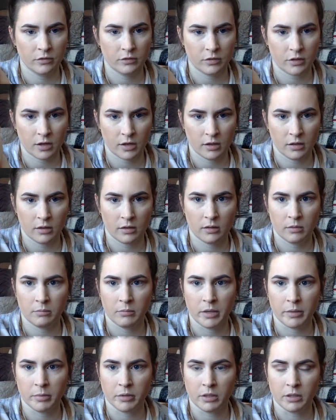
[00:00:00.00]
from
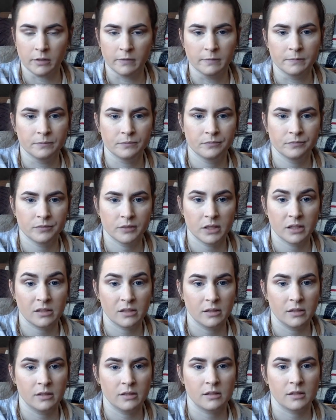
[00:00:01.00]
Maybelline. This
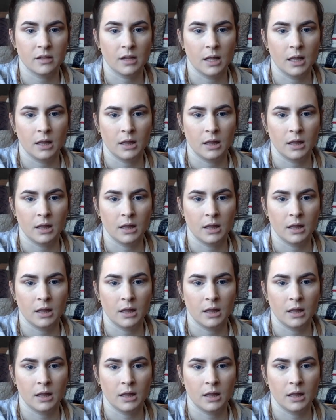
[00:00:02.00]
is